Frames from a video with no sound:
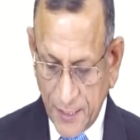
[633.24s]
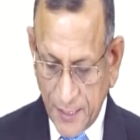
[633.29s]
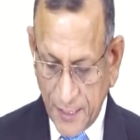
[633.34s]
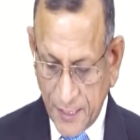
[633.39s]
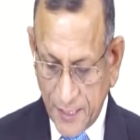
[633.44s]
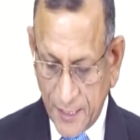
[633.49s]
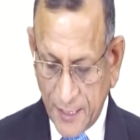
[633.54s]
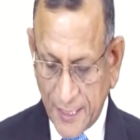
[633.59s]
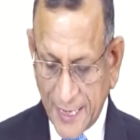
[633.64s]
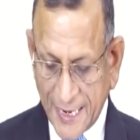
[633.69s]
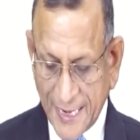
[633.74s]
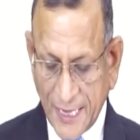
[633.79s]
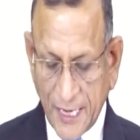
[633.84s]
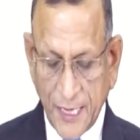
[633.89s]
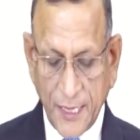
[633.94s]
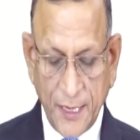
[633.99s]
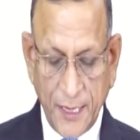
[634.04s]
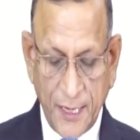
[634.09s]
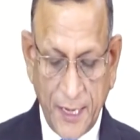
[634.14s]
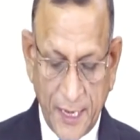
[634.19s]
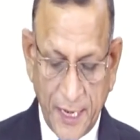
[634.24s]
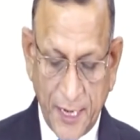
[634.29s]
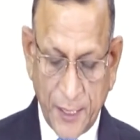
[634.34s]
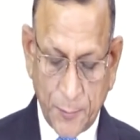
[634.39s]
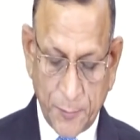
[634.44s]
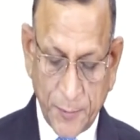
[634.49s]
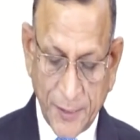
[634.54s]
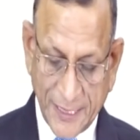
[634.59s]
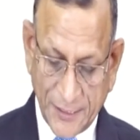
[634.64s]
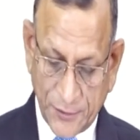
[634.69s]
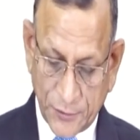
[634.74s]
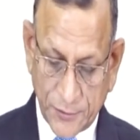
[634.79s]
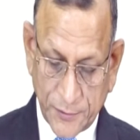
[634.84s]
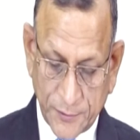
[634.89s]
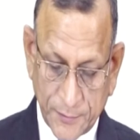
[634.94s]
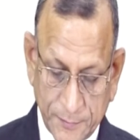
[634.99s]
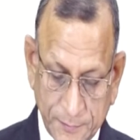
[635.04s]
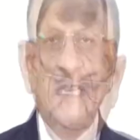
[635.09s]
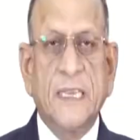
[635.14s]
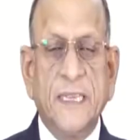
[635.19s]
in any enterprise.
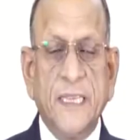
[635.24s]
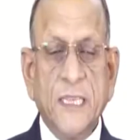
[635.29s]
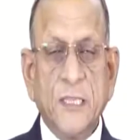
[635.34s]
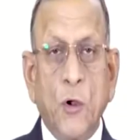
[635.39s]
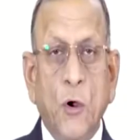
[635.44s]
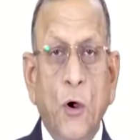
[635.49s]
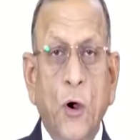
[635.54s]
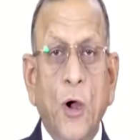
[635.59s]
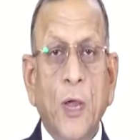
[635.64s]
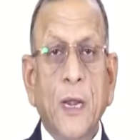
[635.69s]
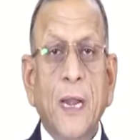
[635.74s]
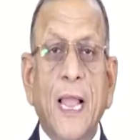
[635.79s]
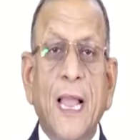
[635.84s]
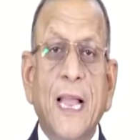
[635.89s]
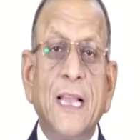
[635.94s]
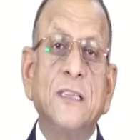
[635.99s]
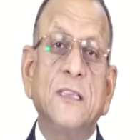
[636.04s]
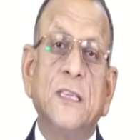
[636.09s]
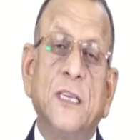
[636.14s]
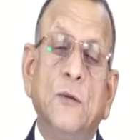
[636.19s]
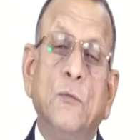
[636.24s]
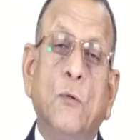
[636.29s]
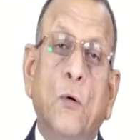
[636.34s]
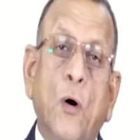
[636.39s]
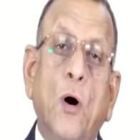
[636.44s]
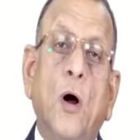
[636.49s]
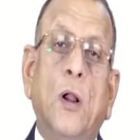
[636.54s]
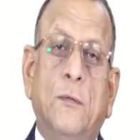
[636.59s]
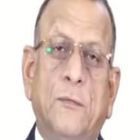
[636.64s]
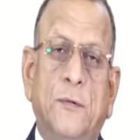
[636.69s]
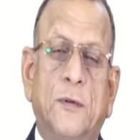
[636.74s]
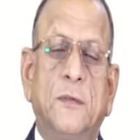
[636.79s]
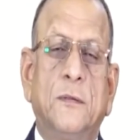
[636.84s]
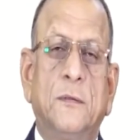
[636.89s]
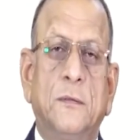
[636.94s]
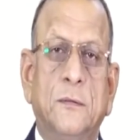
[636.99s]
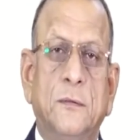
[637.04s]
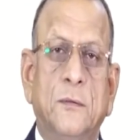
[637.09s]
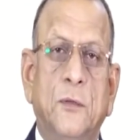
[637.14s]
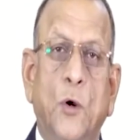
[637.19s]
This all has evolved
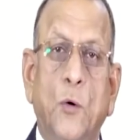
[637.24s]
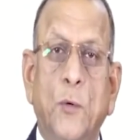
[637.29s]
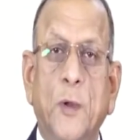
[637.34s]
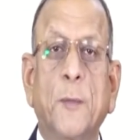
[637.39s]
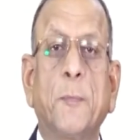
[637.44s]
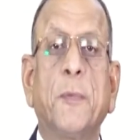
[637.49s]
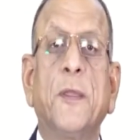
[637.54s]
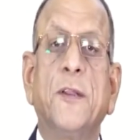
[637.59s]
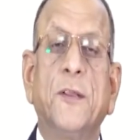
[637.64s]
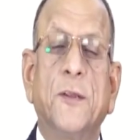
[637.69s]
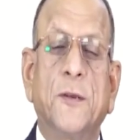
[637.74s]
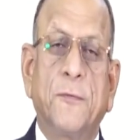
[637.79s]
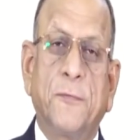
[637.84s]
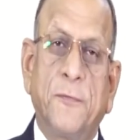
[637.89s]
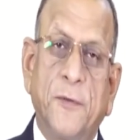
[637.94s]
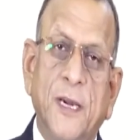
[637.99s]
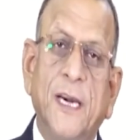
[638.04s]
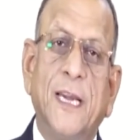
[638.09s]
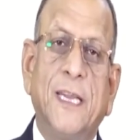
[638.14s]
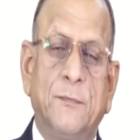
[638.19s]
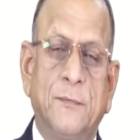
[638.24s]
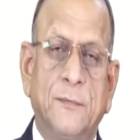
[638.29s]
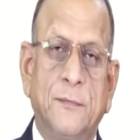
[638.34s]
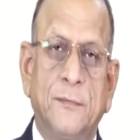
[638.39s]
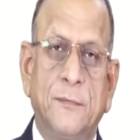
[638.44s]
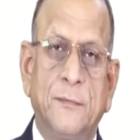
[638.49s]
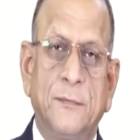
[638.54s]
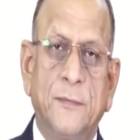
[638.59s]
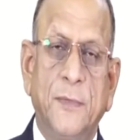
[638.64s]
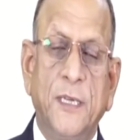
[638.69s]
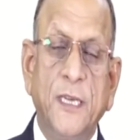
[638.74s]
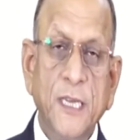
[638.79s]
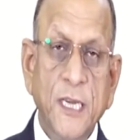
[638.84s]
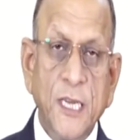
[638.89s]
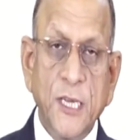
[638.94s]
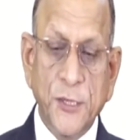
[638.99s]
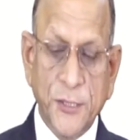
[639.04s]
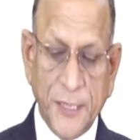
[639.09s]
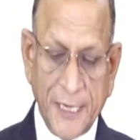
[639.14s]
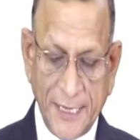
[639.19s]
over a period of time.
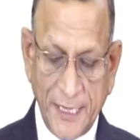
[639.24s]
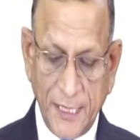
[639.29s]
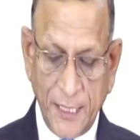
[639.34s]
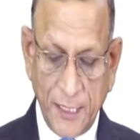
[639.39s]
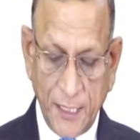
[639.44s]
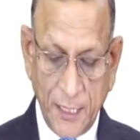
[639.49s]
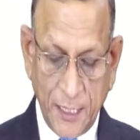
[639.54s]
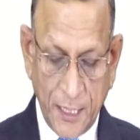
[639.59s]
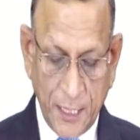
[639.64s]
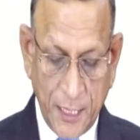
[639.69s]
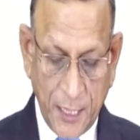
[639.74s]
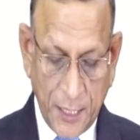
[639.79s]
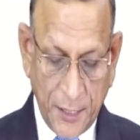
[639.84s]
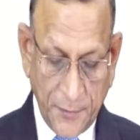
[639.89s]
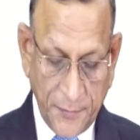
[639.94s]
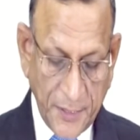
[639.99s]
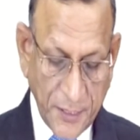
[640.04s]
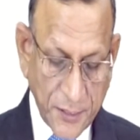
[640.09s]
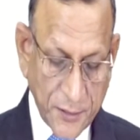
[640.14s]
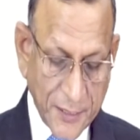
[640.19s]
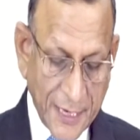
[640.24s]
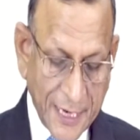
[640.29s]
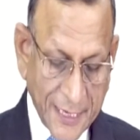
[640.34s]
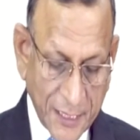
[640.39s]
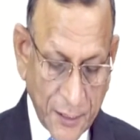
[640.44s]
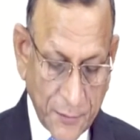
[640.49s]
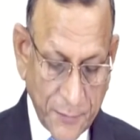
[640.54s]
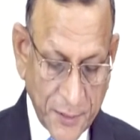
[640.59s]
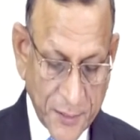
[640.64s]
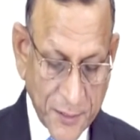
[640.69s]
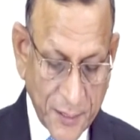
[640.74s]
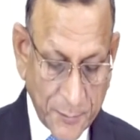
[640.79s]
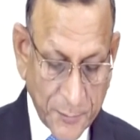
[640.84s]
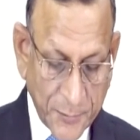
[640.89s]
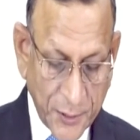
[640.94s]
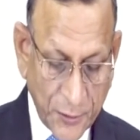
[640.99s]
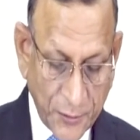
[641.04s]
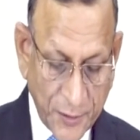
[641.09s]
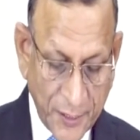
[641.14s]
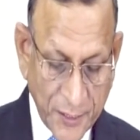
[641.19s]
Initially, we started with
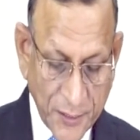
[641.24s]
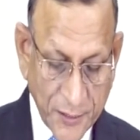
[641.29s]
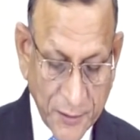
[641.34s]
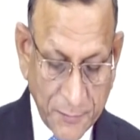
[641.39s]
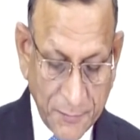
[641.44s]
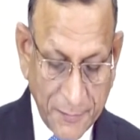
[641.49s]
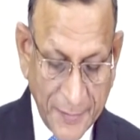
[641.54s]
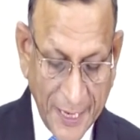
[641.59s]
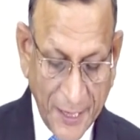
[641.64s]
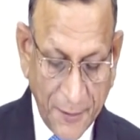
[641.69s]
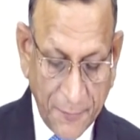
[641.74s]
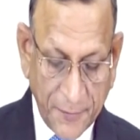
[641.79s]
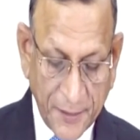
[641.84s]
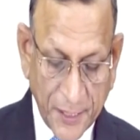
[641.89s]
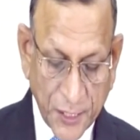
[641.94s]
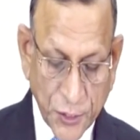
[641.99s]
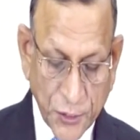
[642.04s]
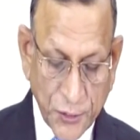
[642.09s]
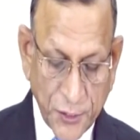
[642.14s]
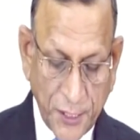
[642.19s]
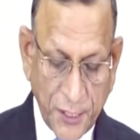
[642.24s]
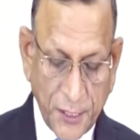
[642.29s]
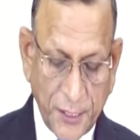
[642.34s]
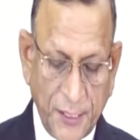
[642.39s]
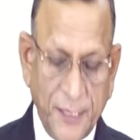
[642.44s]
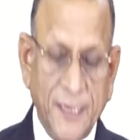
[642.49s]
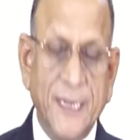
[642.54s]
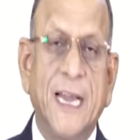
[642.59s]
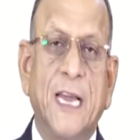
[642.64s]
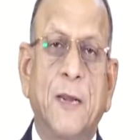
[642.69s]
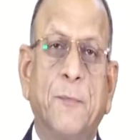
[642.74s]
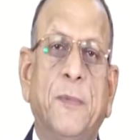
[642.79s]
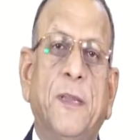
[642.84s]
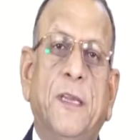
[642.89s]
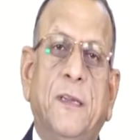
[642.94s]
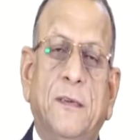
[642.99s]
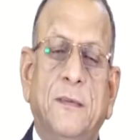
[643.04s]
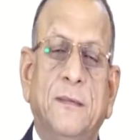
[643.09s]
something known as manufacturing ERP.